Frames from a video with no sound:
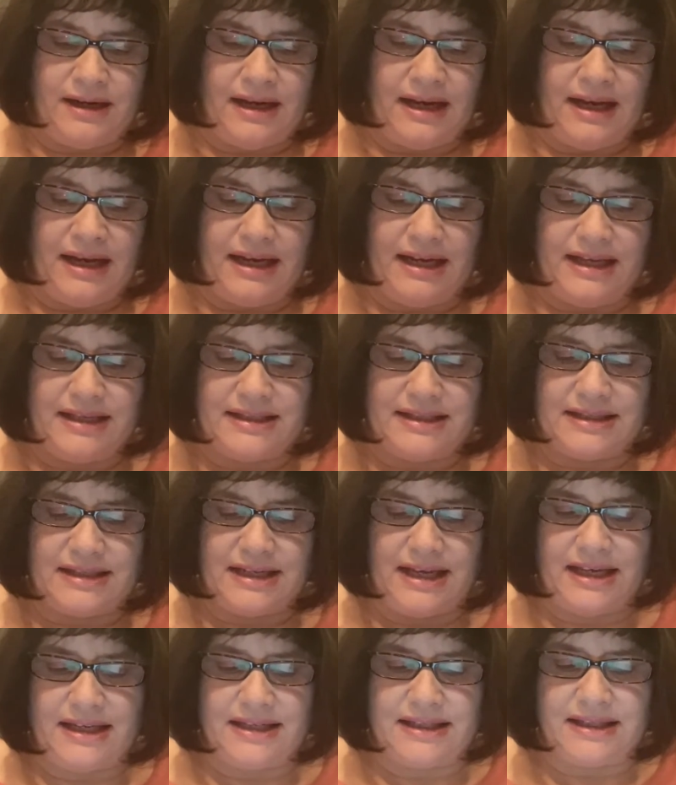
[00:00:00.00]
It
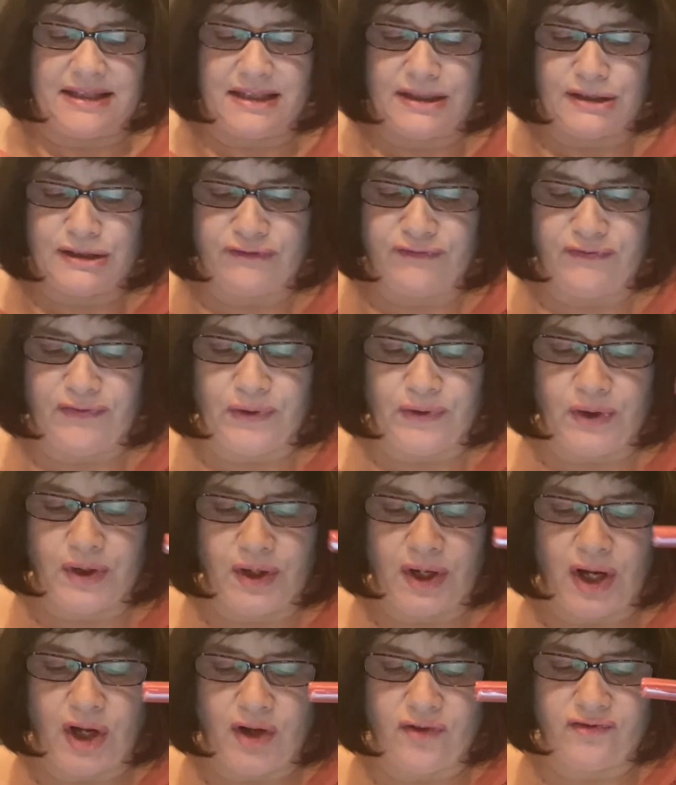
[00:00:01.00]
says this full
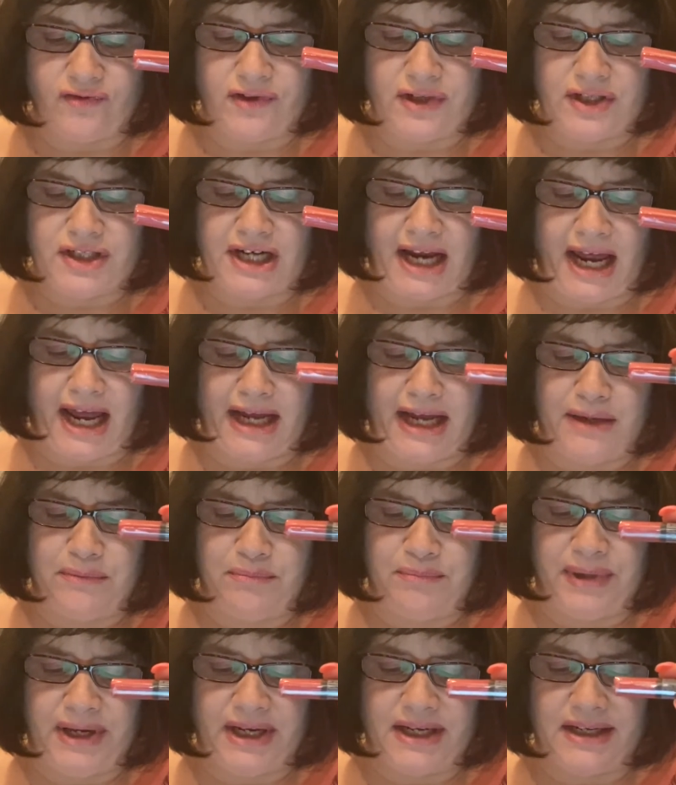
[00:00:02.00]
coverage high
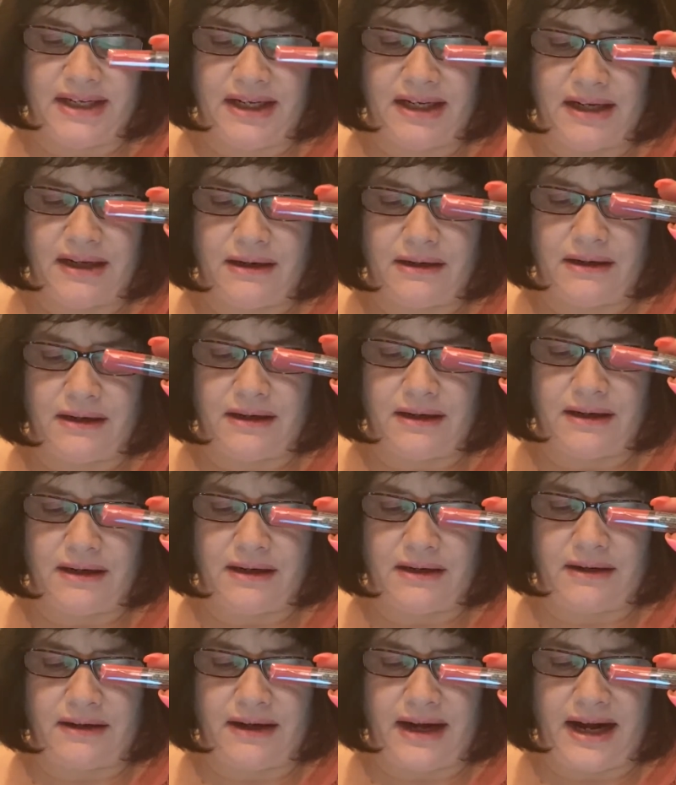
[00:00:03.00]
pigment
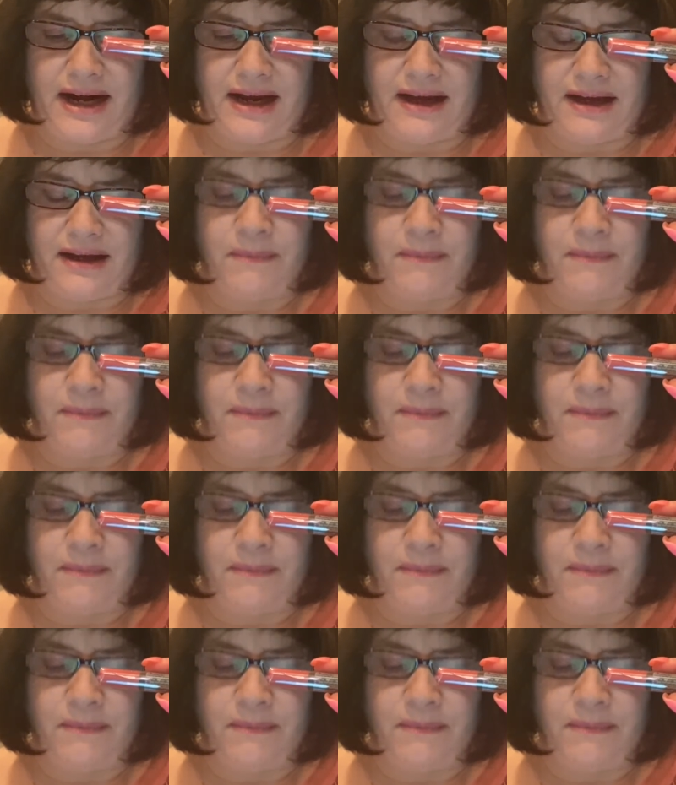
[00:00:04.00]
crayon